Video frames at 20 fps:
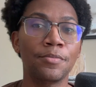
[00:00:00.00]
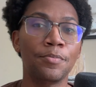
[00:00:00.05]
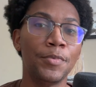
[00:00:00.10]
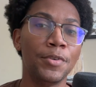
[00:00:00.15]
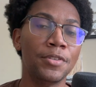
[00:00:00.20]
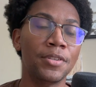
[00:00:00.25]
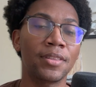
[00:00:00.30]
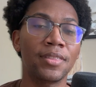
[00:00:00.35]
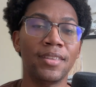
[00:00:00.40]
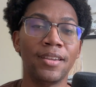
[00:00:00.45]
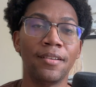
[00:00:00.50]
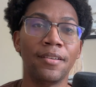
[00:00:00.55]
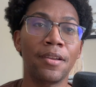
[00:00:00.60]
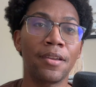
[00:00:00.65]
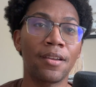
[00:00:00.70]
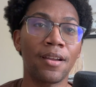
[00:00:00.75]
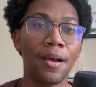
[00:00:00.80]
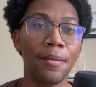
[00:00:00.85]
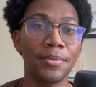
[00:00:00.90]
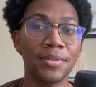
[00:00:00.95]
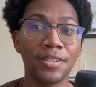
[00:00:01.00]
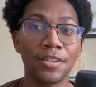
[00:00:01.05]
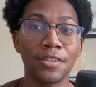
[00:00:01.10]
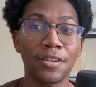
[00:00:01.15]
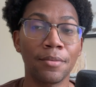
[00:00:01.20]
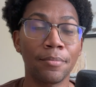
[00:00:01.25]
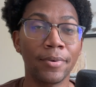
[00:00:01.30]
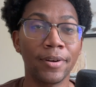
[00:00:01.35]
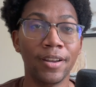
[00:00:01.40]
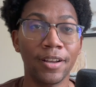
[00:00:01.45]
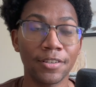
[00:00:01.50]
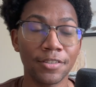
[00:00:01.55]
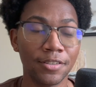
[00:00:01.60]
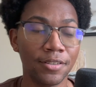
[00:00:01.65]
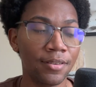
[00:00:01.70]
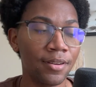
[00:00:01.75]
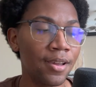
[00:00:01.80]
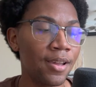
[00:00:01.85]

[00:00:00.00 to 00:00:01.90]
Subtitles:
music theory, composition, and production.